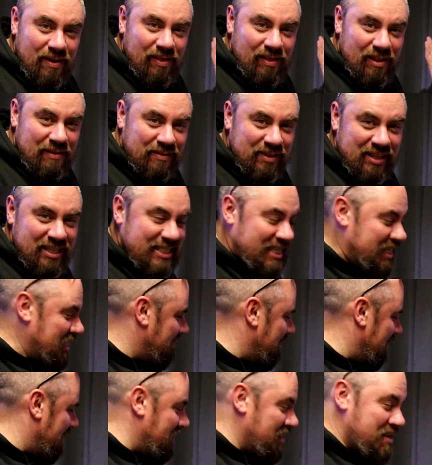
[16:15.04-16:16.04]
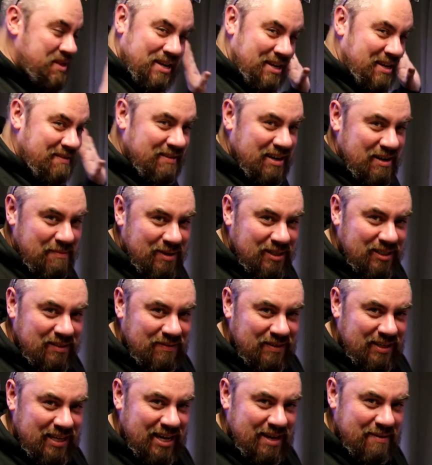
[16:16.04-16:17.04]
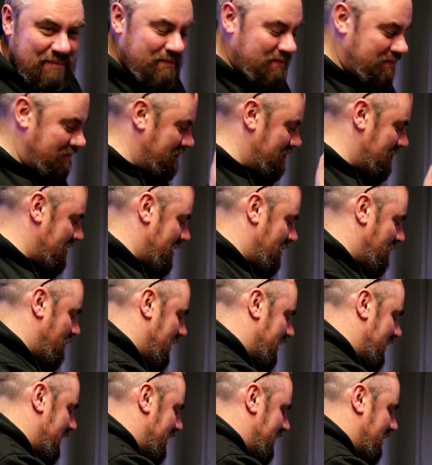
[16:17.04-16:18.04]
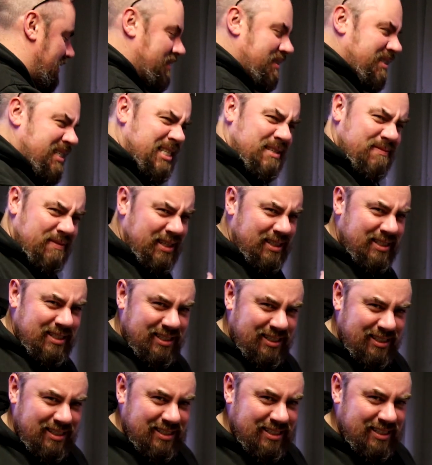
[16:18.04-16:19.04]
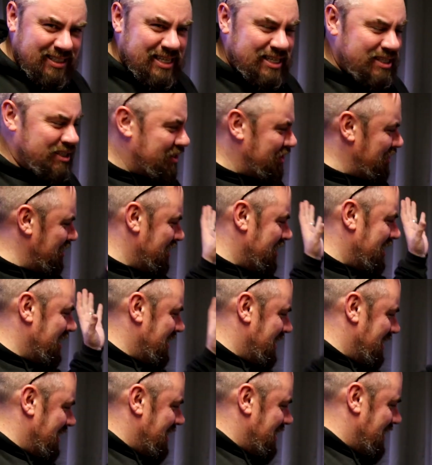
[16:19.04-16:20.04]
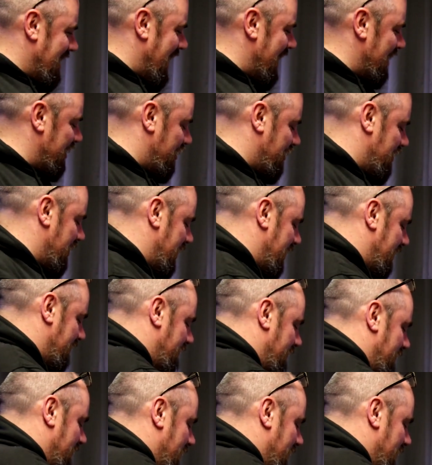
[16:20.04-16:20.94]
loving the Ziss filter. Thank you very much, VM Aquatics. Ziss filter, Ziss hatchery.